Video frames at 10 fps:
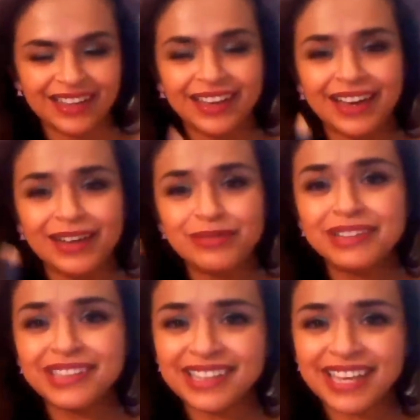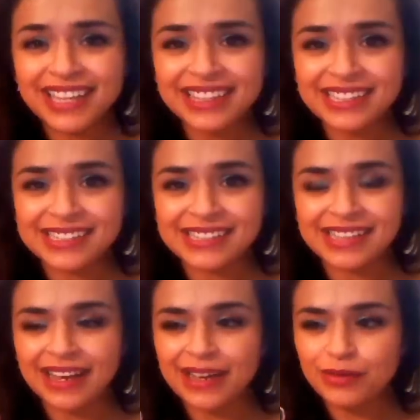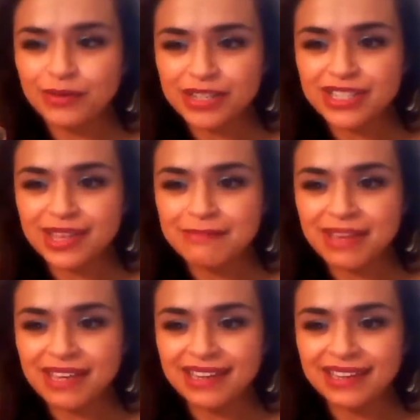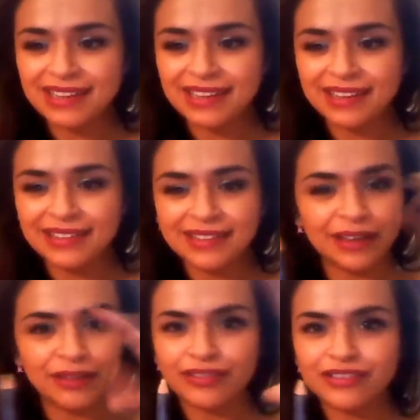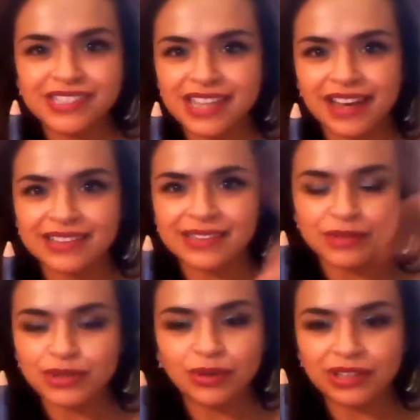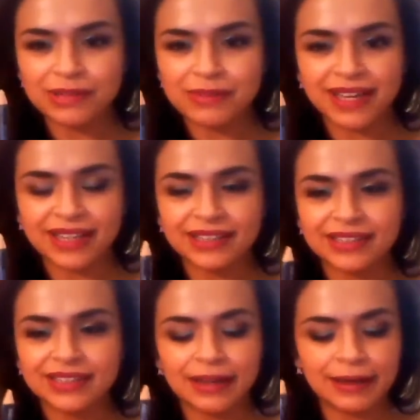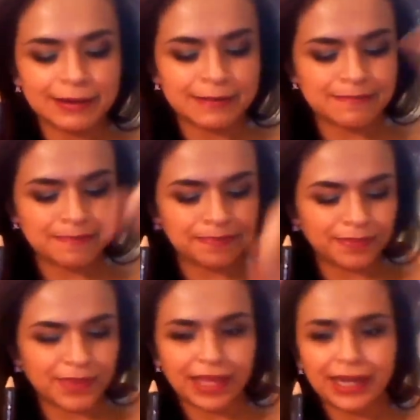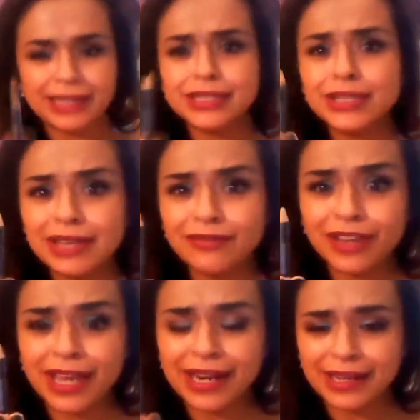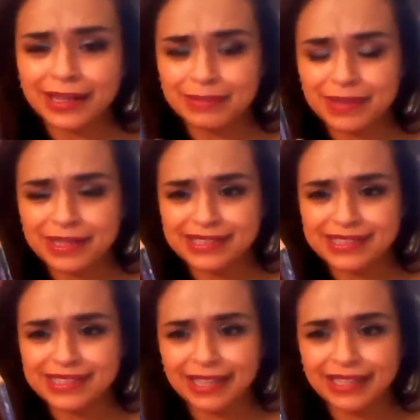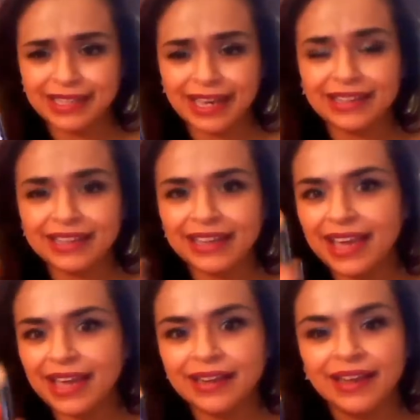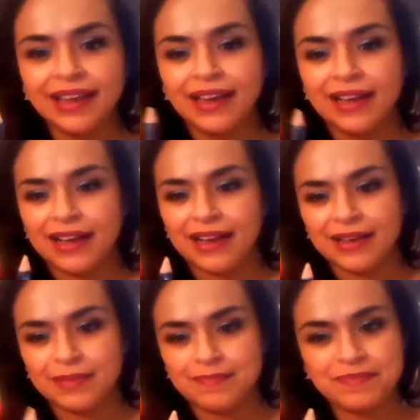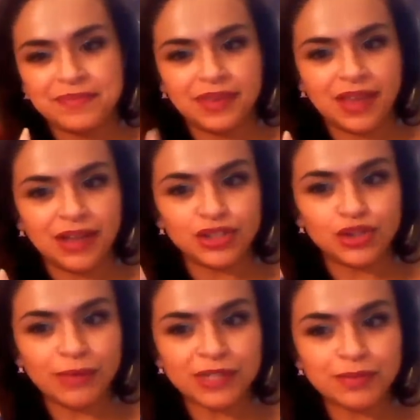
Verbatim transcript: I really like this. I wish they made it in like a full size. I would totally buy it. Um, and I still keep forgetting it, but it's tiny. And again, not too much